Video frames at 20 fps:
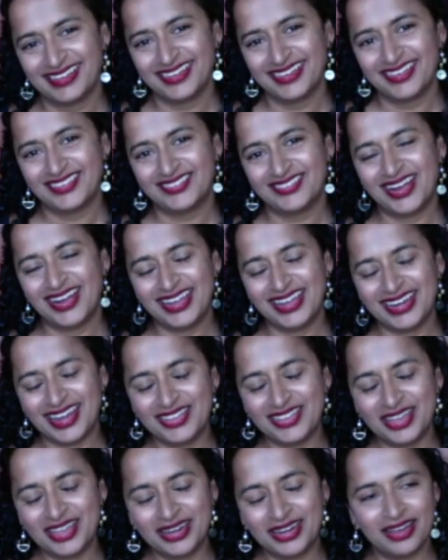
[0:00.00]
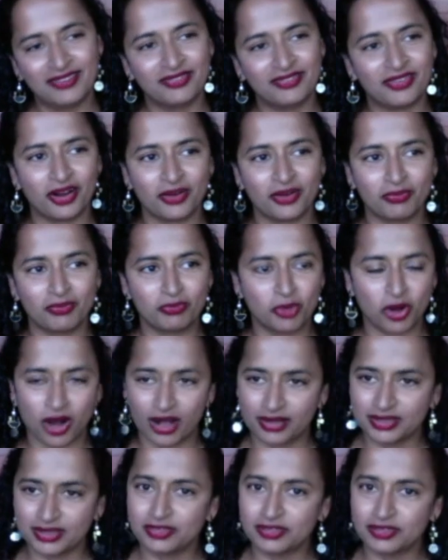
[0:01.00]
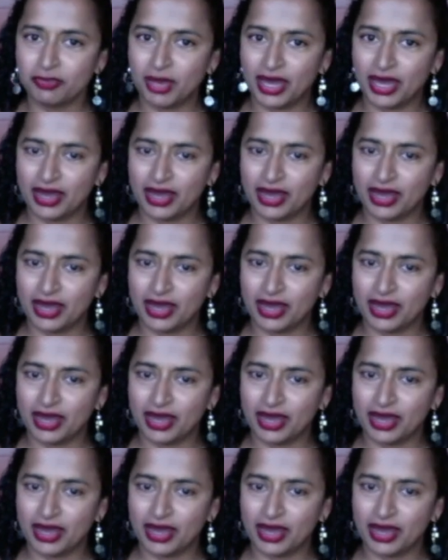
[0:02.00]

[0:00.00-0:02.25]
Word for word: right, and then have our cross of pa-